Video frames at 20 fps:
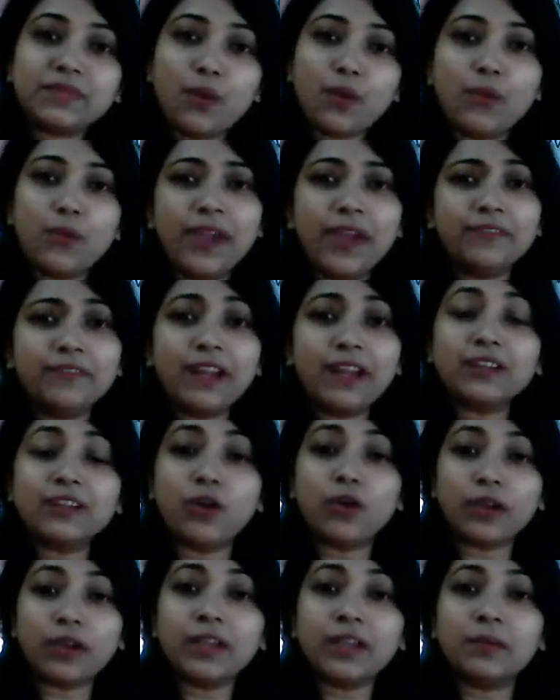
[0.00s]
where we are
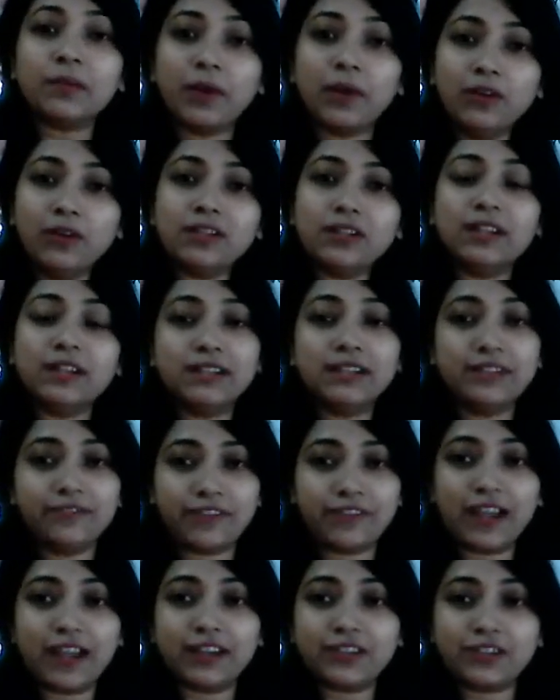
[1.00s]
talking about
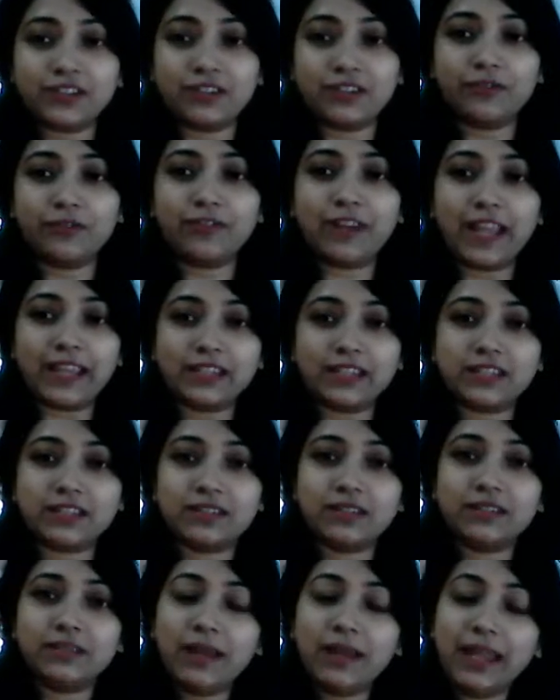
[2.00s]
diffraction of light,
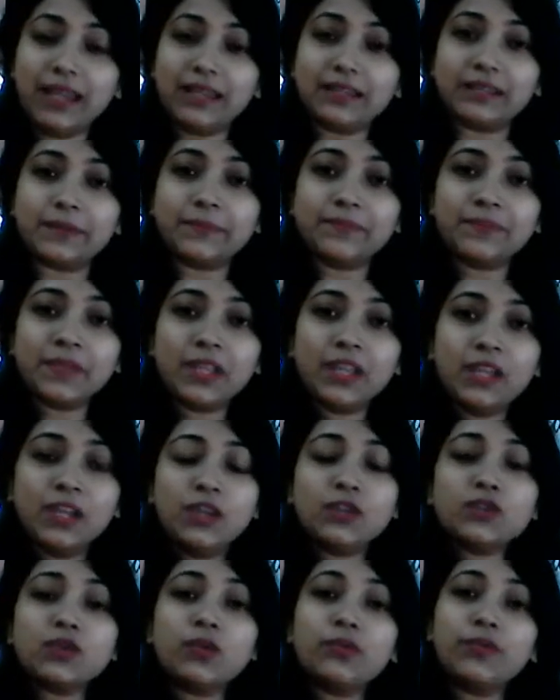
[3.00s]
right?
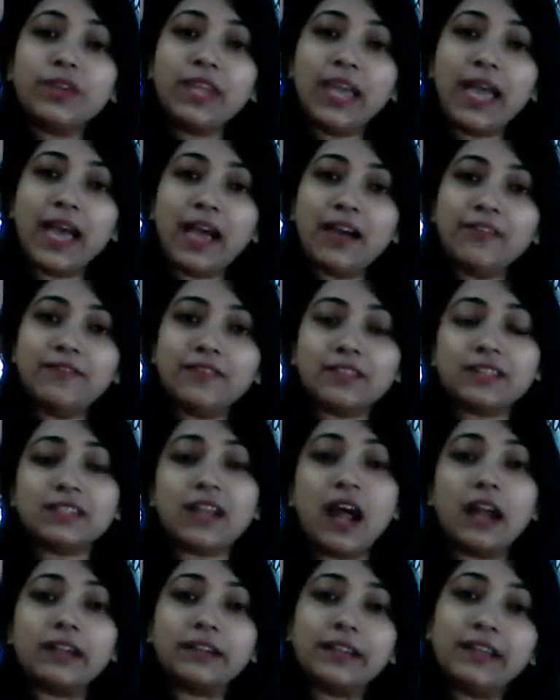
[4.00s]
So we have
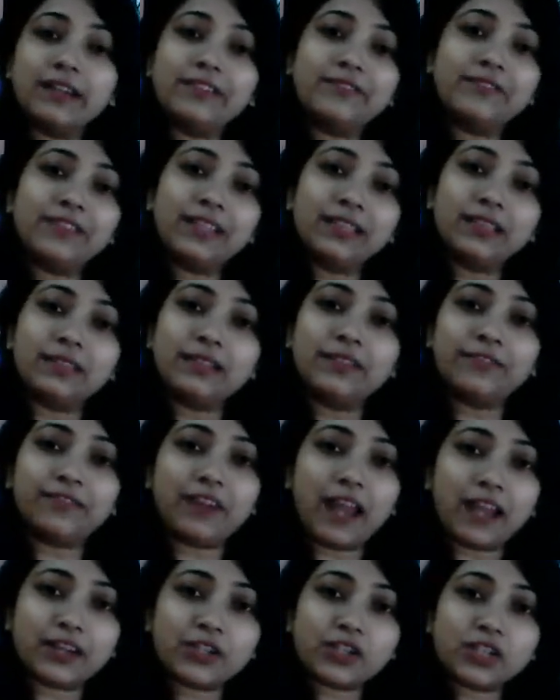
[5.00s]
started with
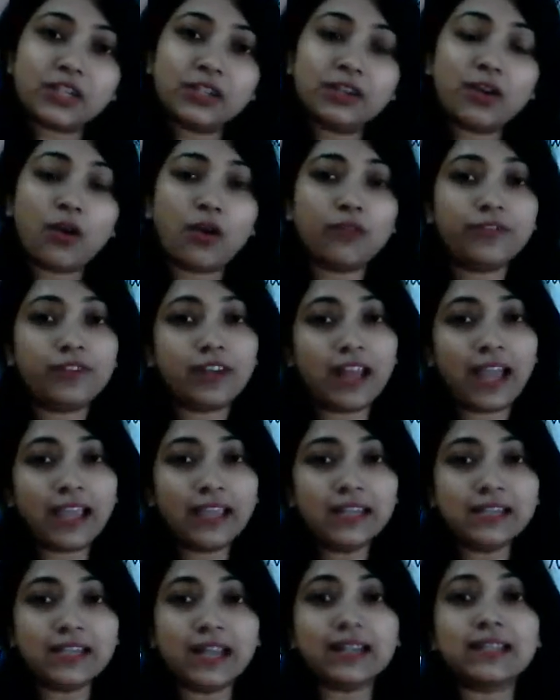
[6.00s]
diffraction of
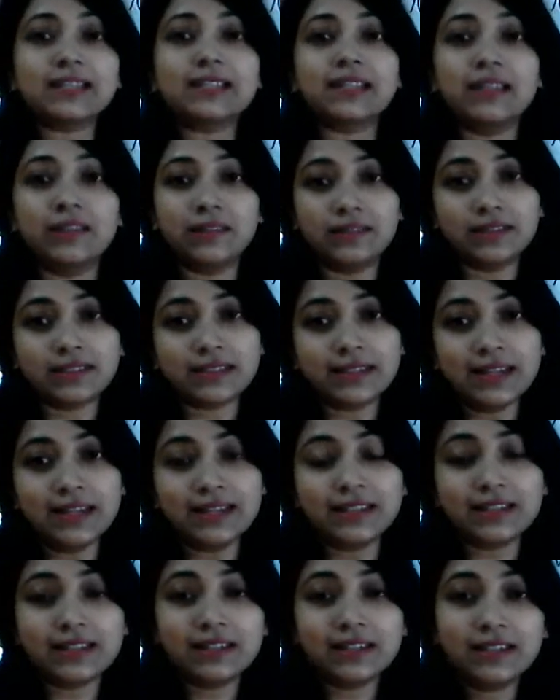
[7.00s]
light at a single
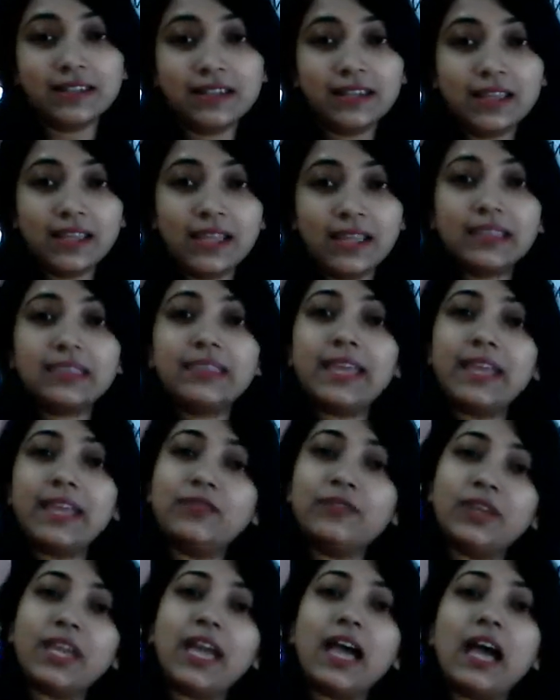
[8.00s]
slit. Then
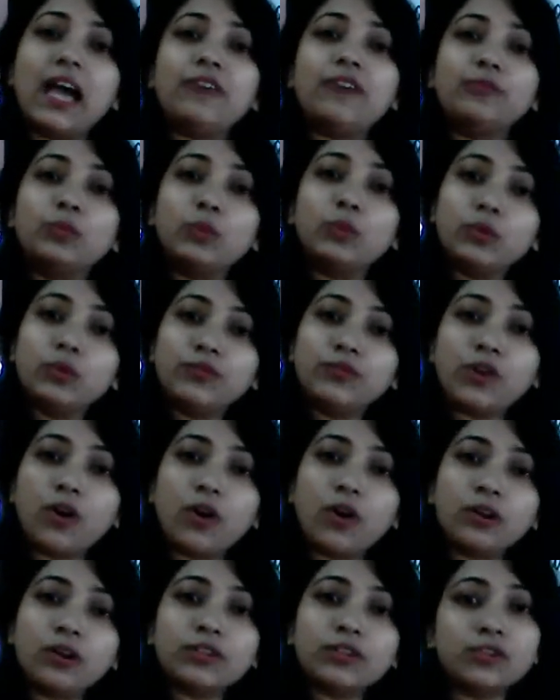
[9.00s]
we have moved
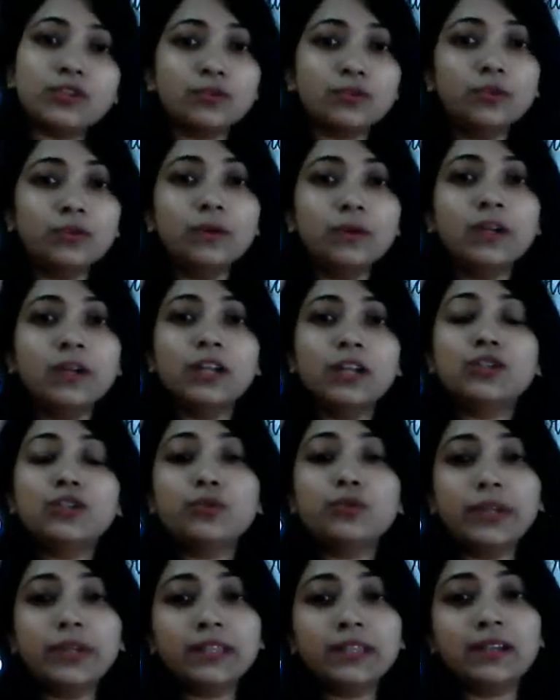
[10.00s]
on to
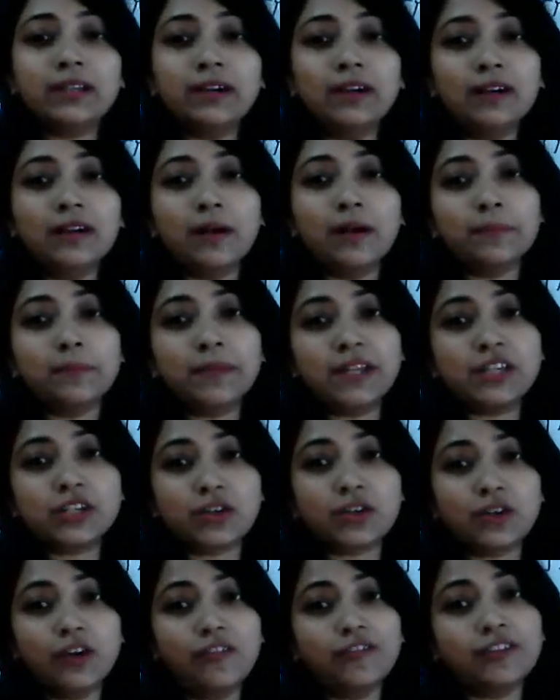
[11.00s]
doing the
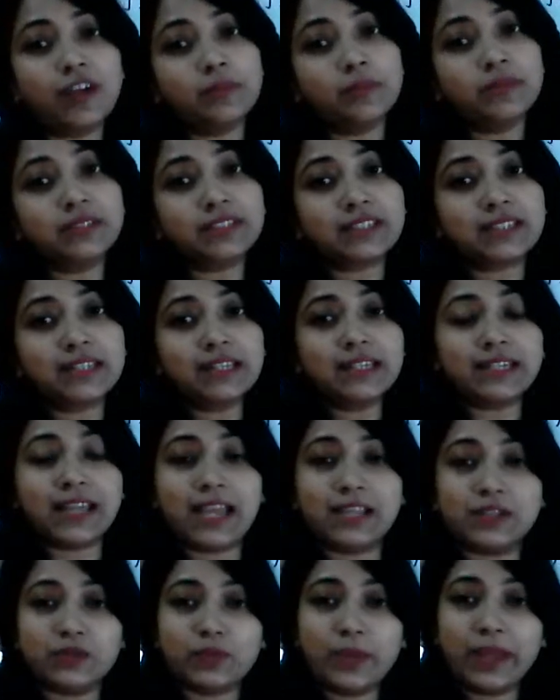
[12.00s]
completion of double slit
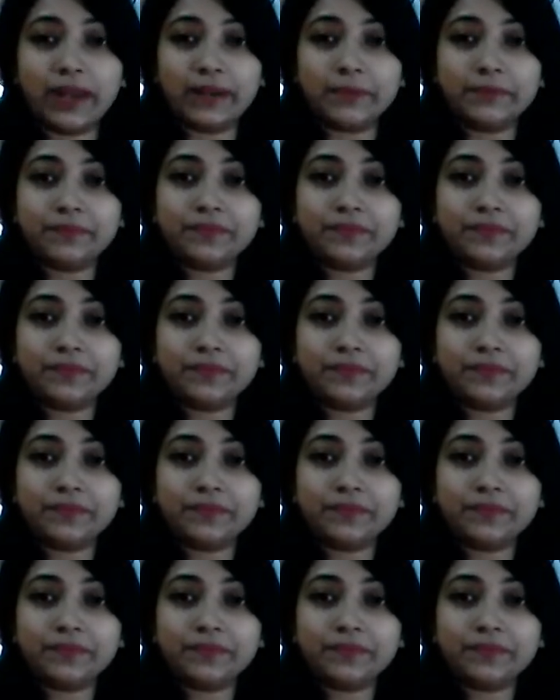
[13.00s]
as well.